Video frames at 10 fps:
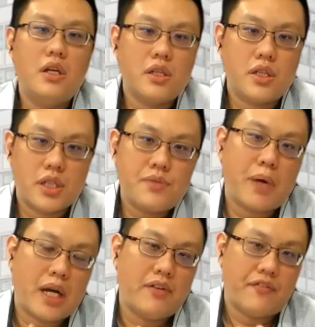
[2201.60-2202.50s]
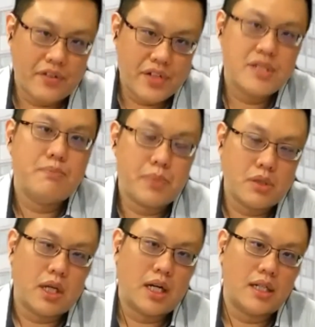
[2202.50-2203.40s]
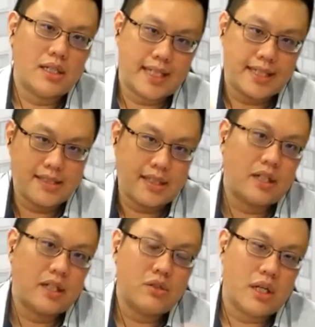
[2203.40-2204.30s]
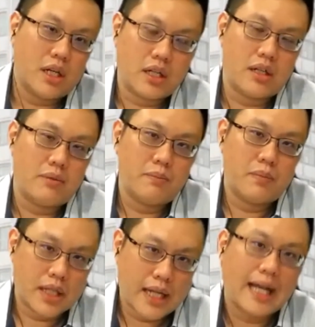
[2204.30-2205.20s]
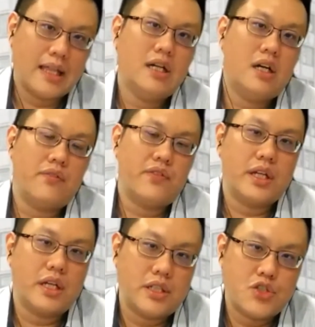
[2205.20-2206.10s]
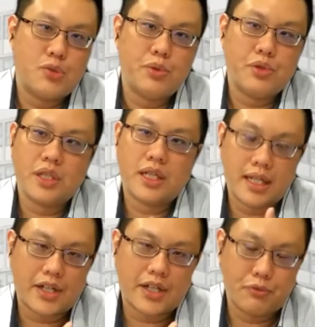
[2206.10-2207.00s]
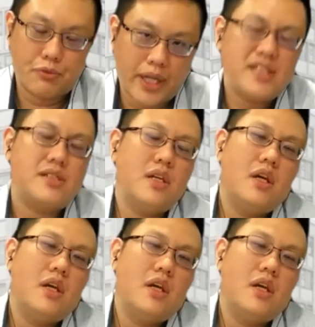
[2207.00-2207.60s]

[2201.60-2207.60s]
Just by a very simple statistical color of the distribution collection rates,